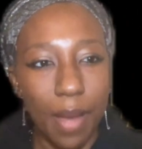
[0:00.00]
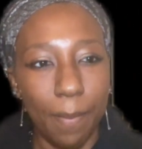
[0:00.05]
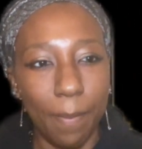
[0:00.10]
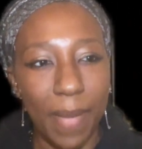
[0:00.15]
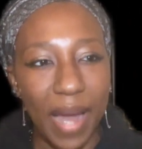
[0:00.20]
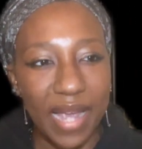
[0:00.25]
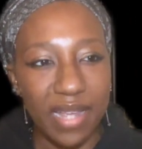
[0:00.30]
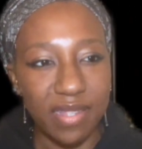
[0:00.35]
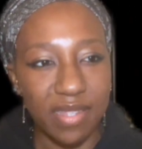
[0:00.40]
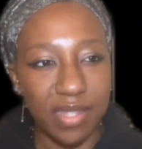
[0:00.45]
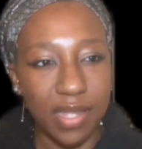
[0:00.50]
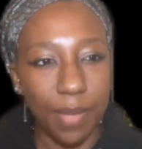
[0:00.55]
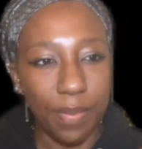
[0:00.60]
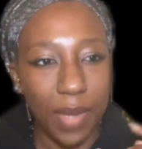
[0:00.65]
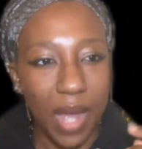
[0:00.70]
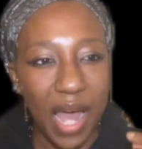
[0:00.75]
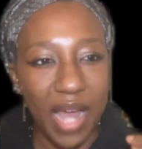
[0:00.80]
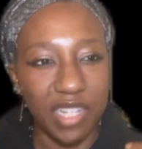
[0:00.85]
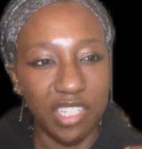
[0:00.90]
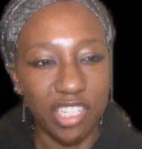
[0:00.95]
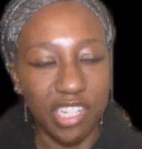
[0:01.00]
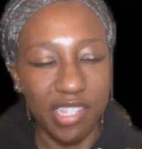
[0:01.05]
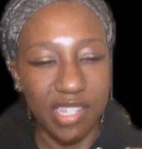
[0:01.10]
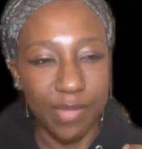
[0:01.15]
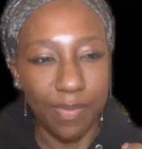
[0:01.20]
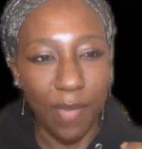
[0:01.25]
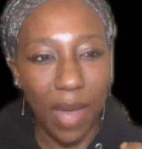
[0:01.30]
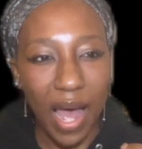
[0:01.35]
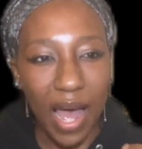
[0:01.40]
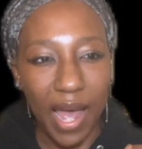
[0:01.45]
My
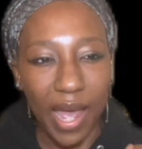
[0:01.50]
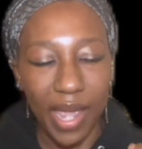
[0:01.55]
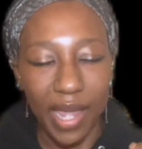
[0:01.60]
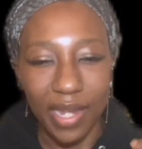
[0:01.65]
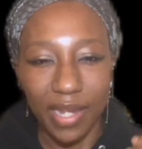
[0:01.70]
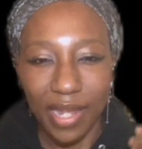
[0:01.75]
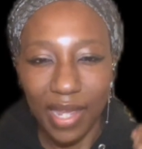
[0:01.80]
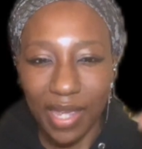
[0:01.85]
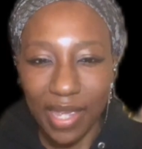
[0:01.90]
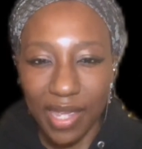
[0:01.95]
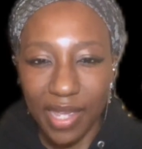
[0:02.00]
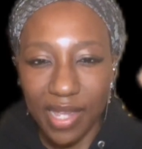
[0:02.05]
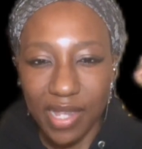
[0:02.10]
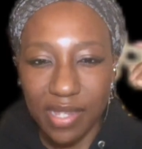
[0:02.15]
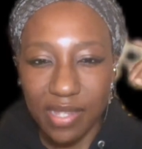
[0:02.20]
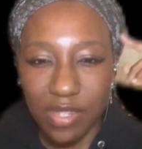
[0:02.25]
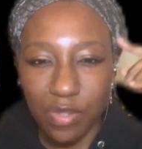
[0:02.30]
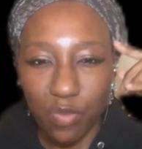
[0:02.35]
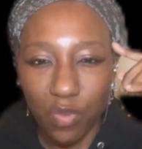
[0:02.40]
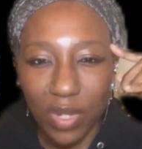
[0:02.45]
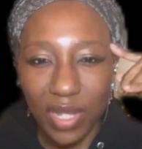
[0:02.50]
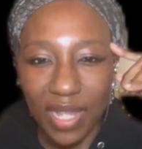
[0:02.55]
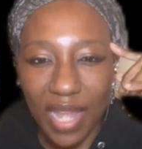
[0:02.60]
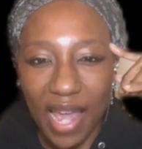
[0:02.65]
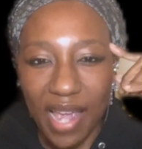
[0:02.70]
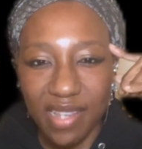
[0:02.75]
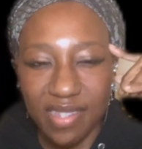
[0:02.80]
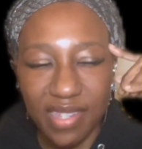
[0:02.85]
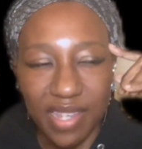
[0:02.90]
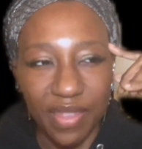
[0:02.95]
subconscious mind is
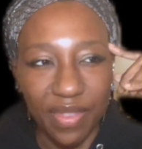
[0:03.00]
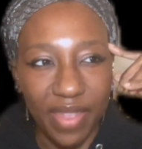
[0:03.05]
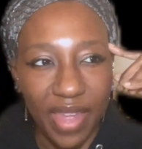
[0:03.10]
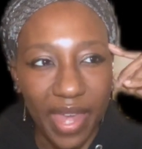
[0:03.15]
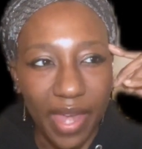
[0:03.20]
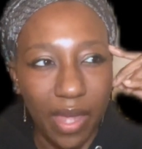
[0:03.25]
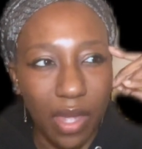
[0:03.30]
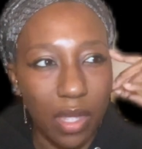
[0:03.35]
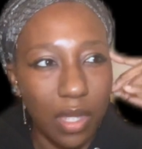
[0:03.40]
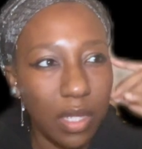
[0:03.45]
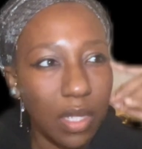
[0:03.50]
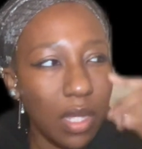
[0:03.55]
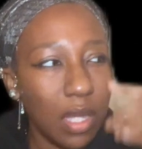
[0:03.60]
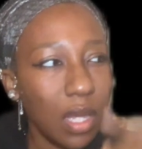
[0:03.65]
realizing that,